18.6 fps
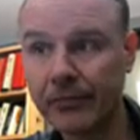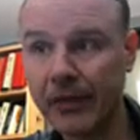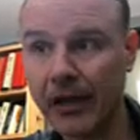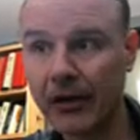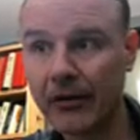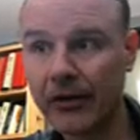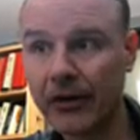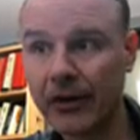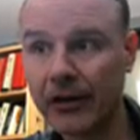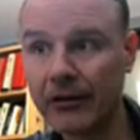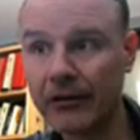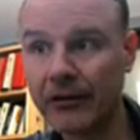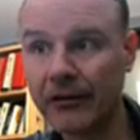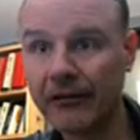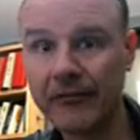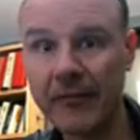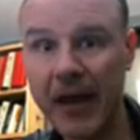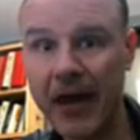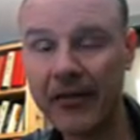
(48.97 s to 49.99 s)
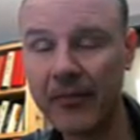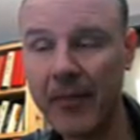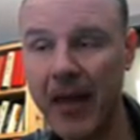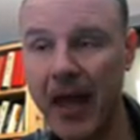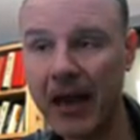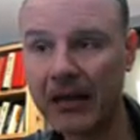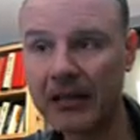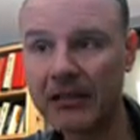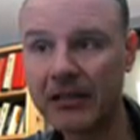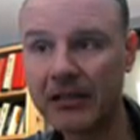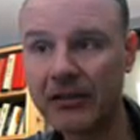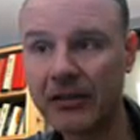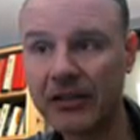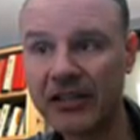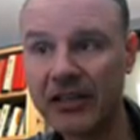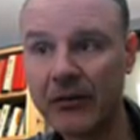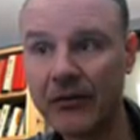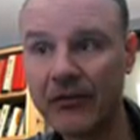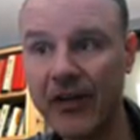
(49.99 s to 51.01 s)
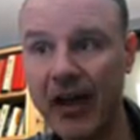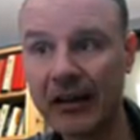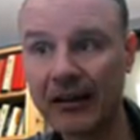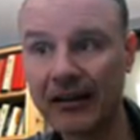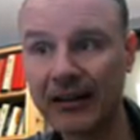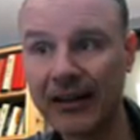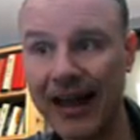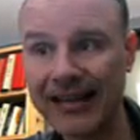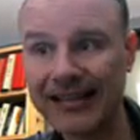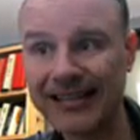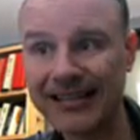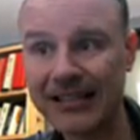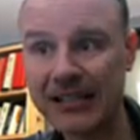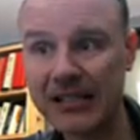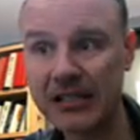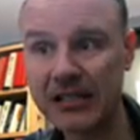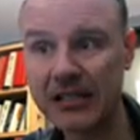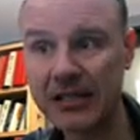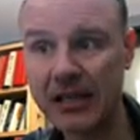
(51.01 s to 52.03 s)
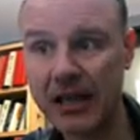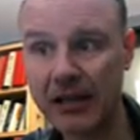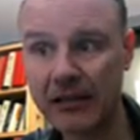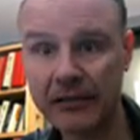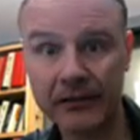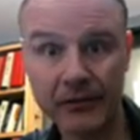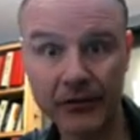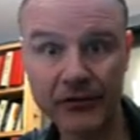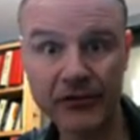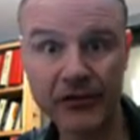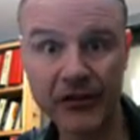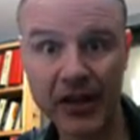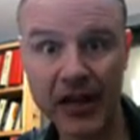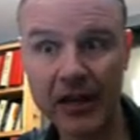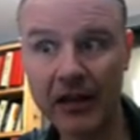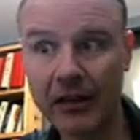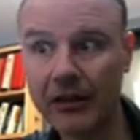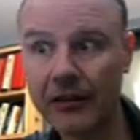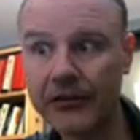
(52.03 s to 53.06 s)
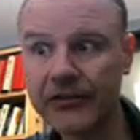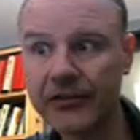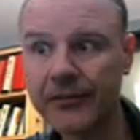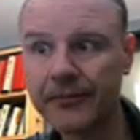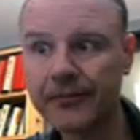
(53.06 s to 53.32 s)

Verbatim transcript: area of mathematics you can see we've got lessons those are the L's